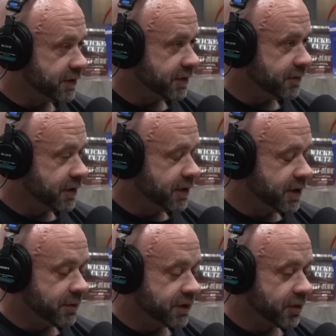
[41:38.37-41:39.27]
Him
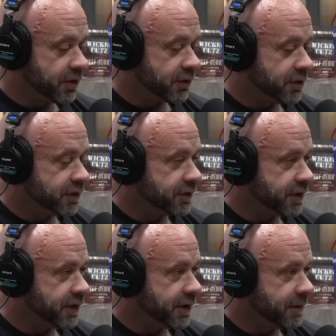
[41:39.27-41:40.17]
and his partner Chris,
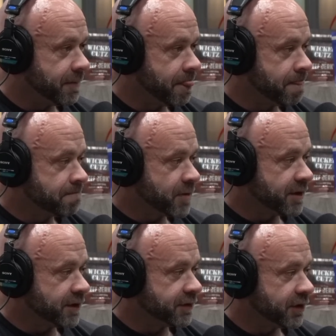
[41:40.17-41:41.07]
and
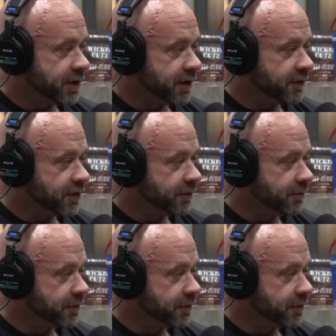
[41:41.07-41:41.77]
they started out of their